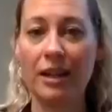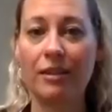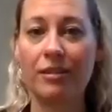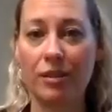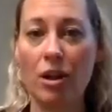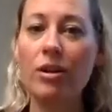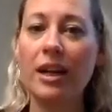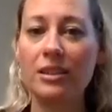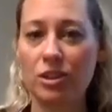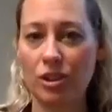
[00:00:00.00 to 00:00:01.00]
Like,
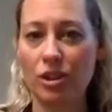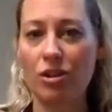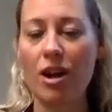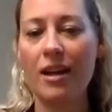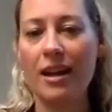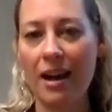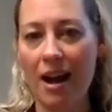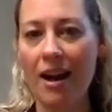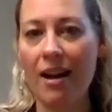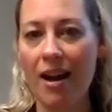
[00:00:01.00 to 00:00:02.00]
okay, so you're not at
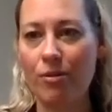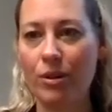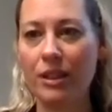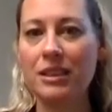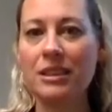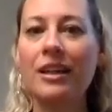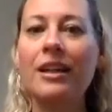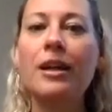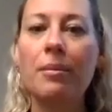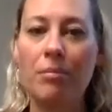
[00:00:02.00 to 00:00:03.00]
high risk.
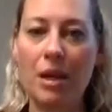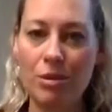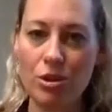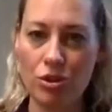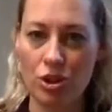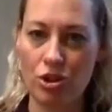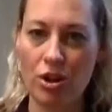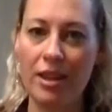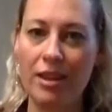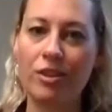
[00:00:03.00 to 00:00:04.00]
Maybe you should
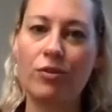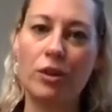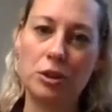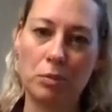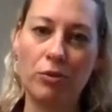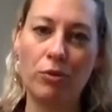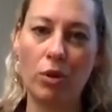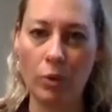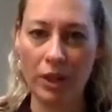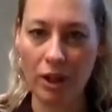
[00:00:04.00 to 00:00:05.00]
try this first
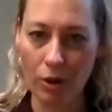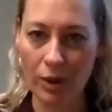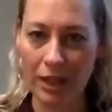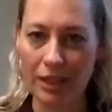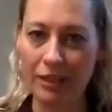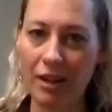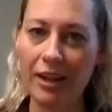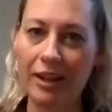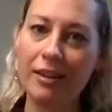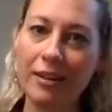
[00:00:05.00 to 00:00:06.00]
before we go in and
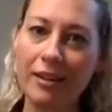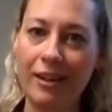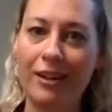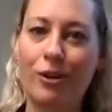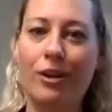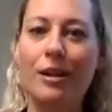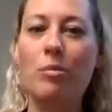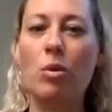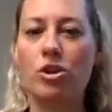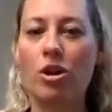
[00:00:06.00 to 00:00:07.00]
like create
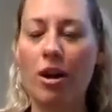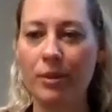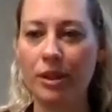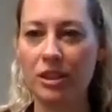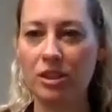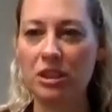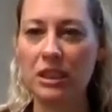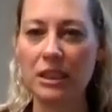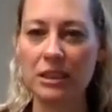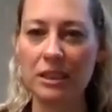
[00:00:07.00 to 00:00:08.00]
more trauma in your
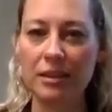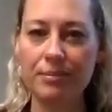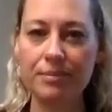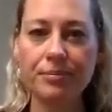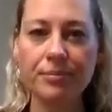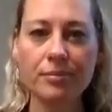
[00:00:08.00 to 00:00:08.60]
system.